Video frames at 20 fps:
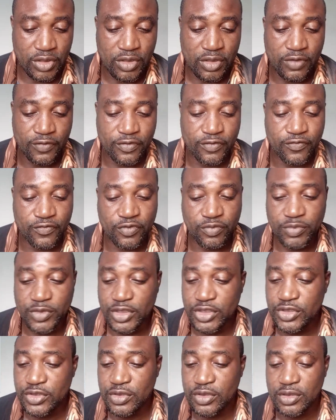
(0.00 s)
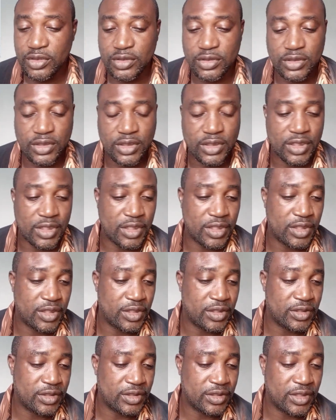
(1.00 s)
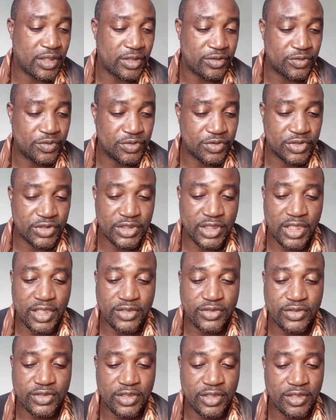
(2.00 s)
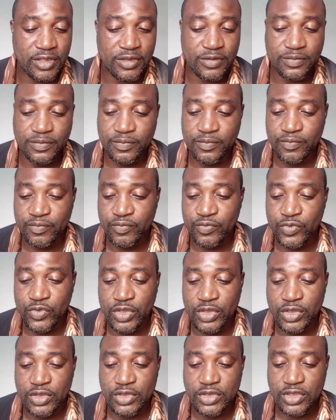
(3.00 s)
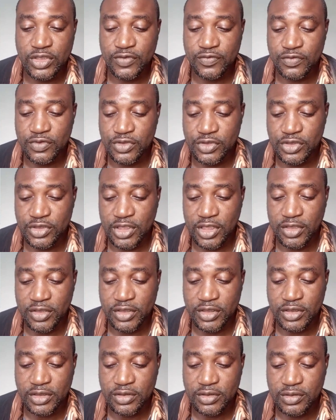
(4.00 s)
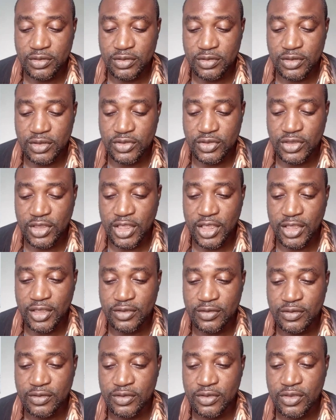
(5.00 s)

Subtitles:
a lot of information that concerns civil engineering design.